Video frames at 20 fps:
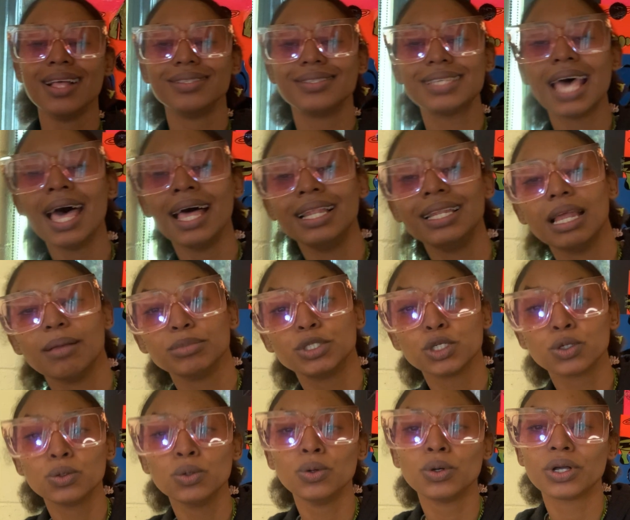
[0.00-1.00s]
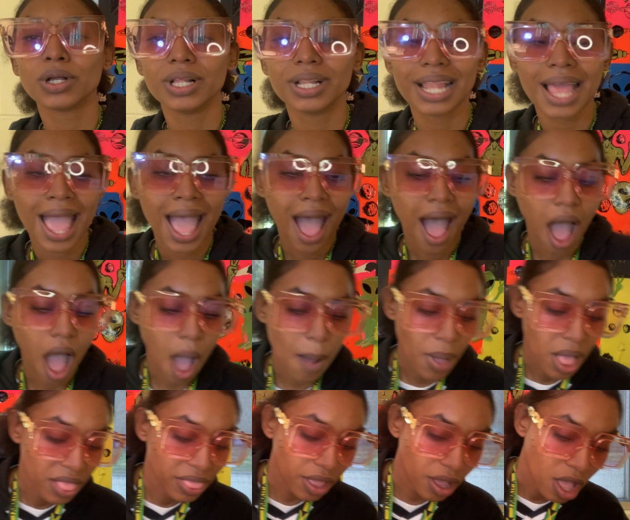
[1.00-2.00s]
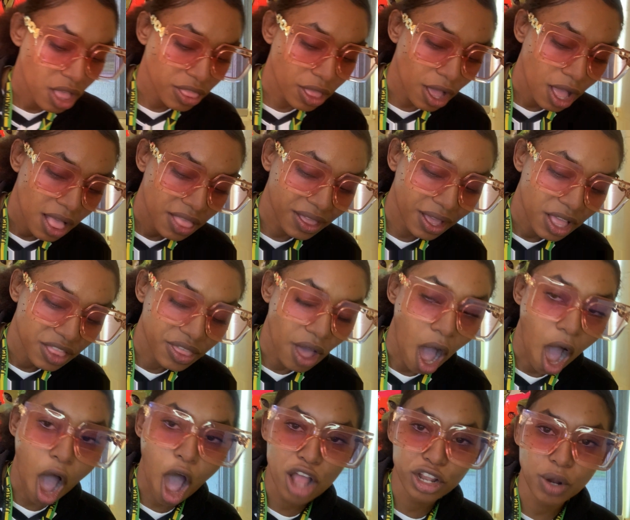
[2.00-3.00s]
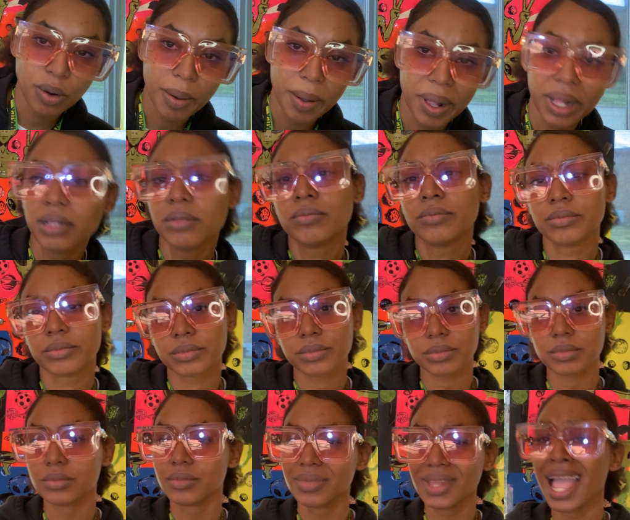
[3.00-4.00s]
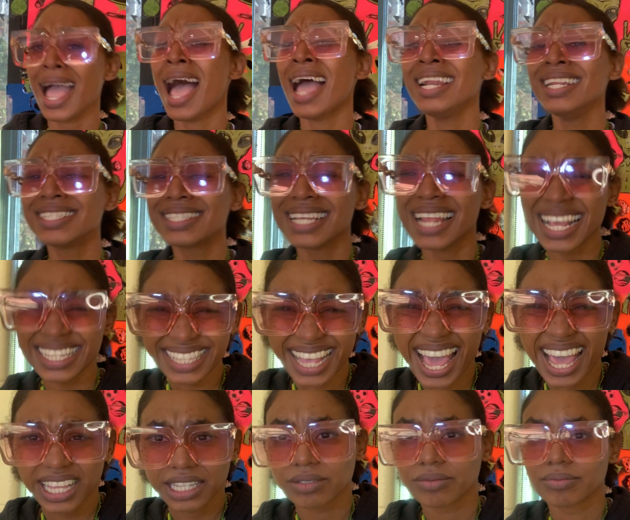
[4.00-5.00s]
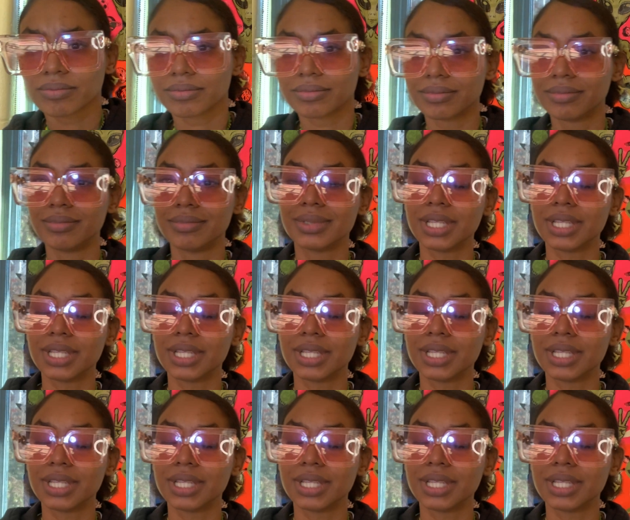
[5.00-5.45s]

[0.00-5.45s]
tell them to Google um, the, the, the, the Honorable Haile Selassie.